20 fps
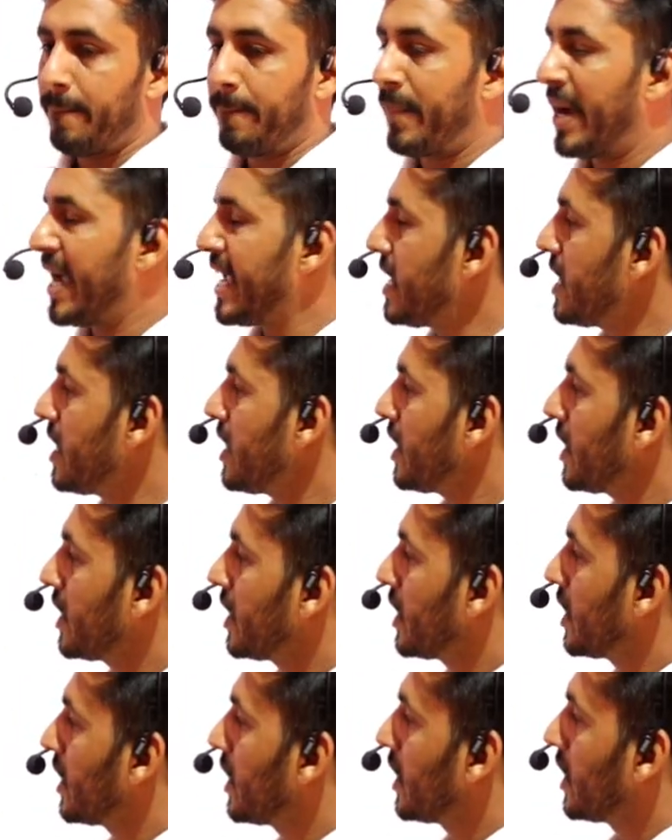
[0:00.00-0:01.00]
by
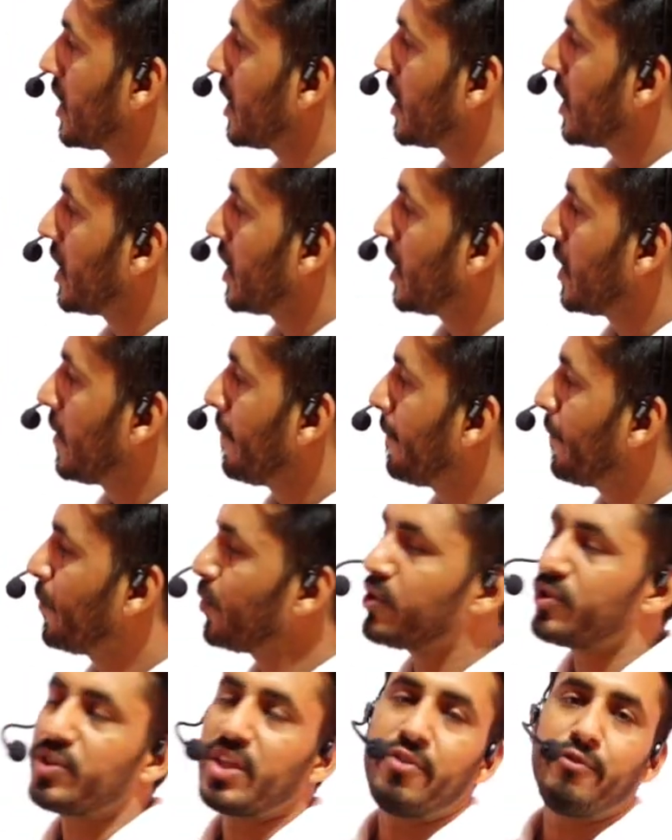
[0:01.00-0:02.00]

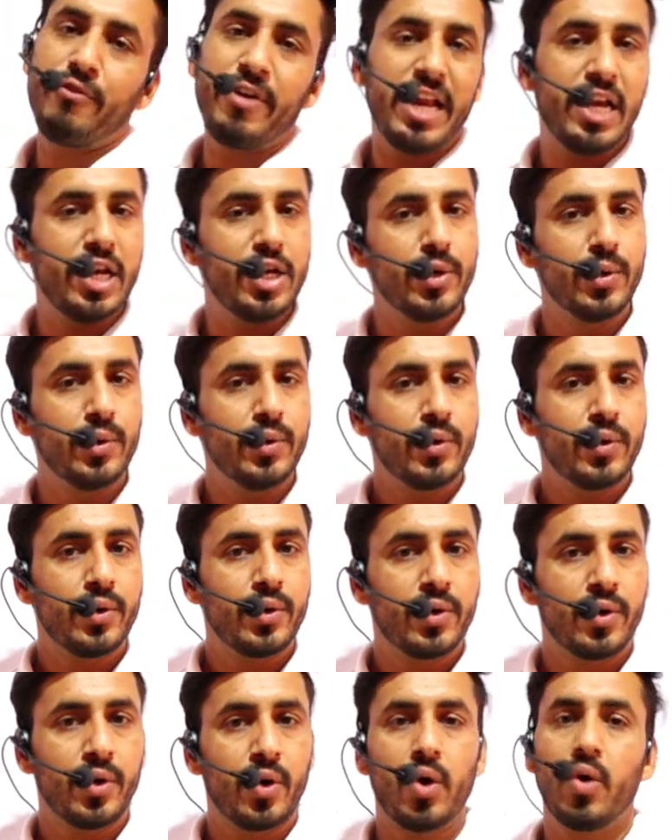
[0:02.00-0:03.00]
put the value
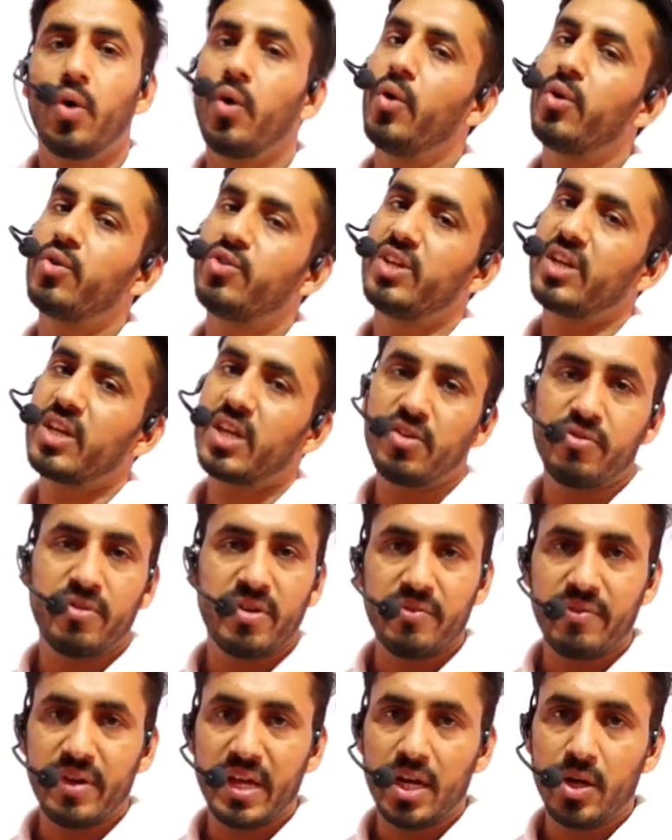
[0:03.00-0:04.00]
or the
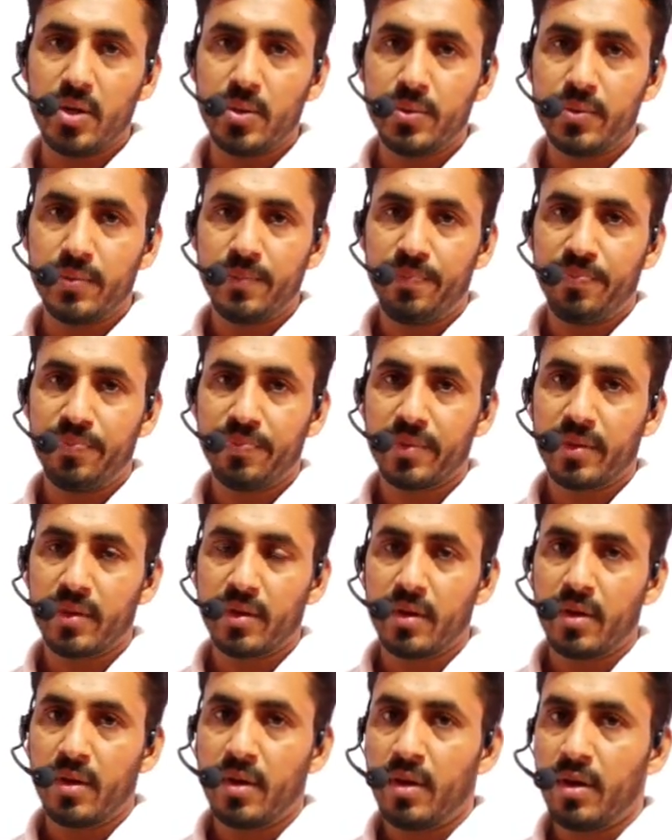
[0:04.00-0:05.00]
given value
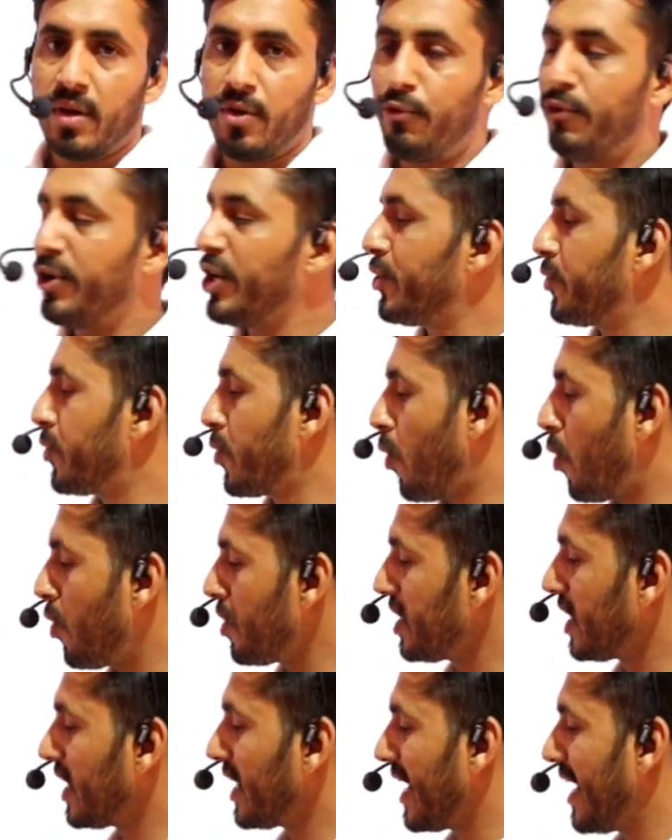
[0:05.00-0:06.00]
we
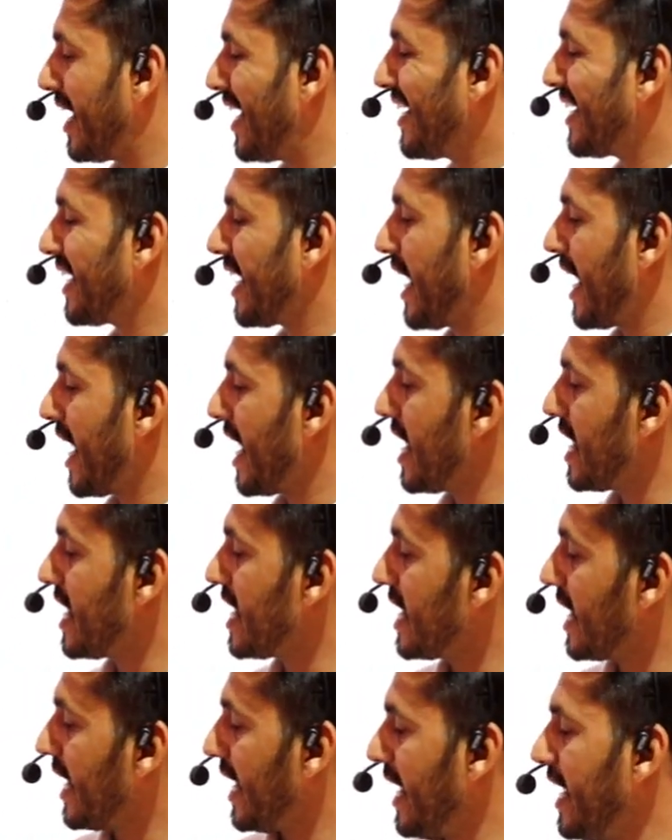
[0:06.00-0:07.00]
don't get
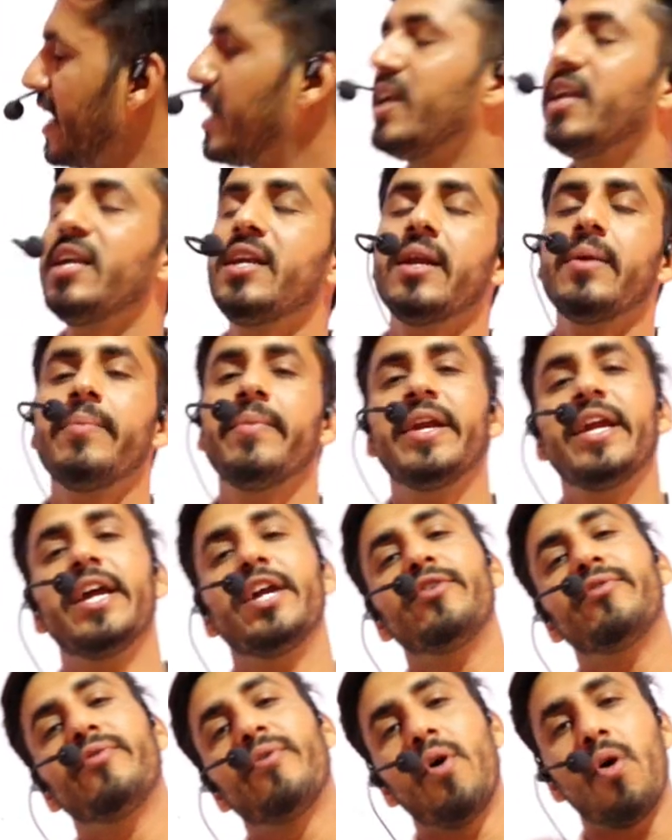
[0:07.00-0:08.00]
any
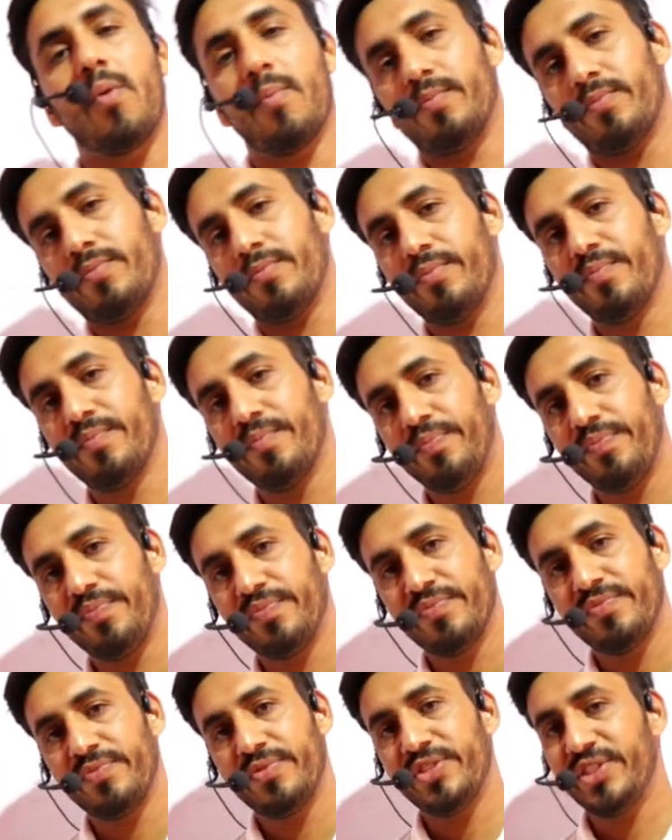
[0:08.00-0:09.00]
indeterminate form,
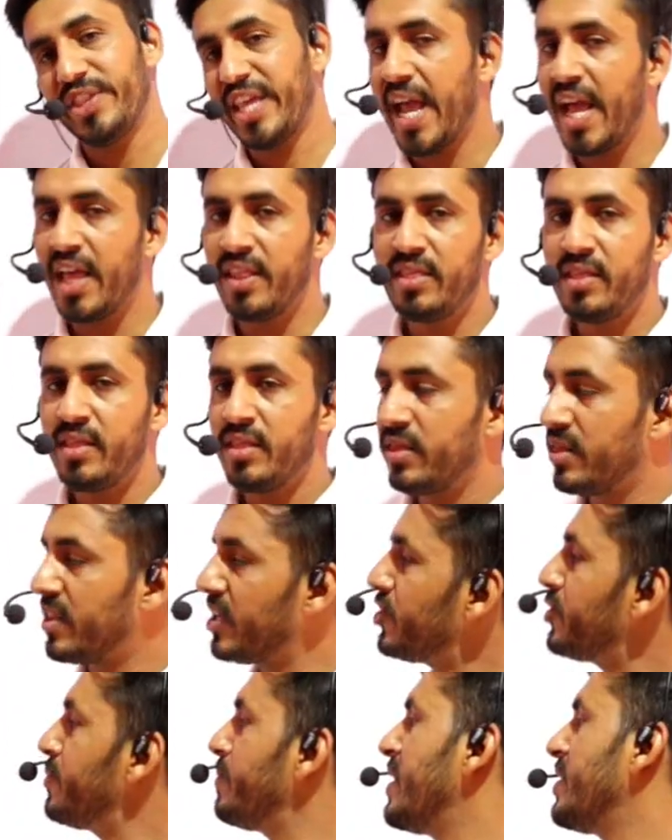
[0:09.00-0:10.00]
then
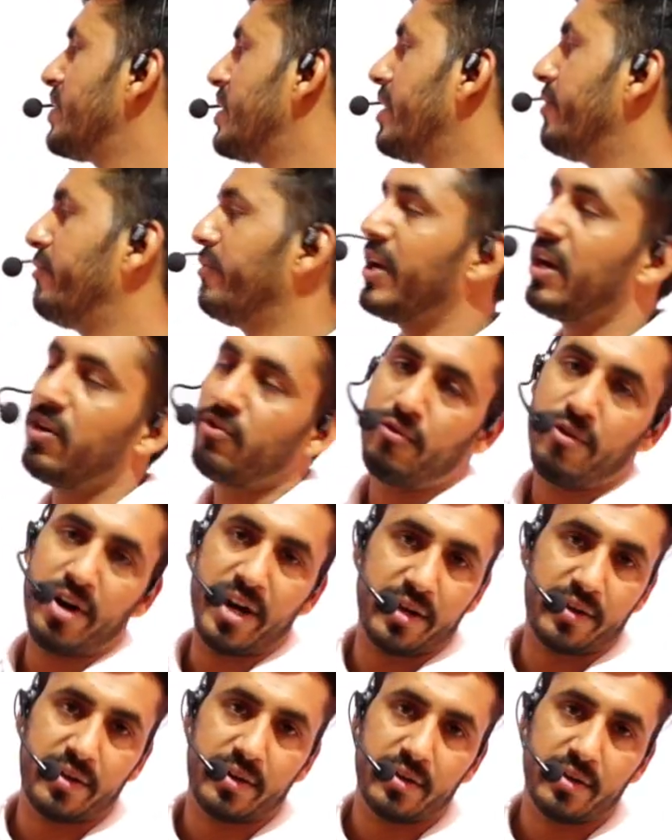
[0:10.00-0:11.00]
this method will
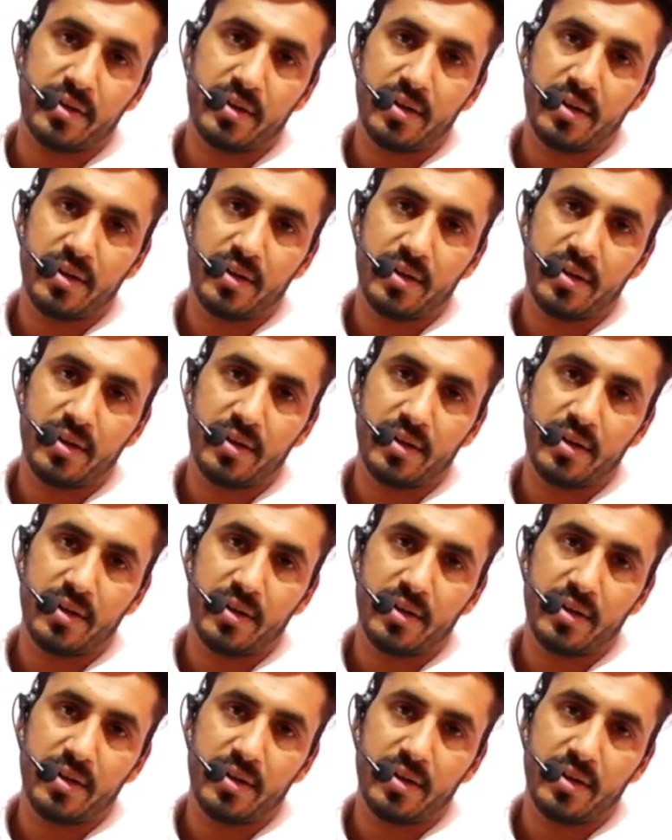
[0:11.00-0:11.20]
work.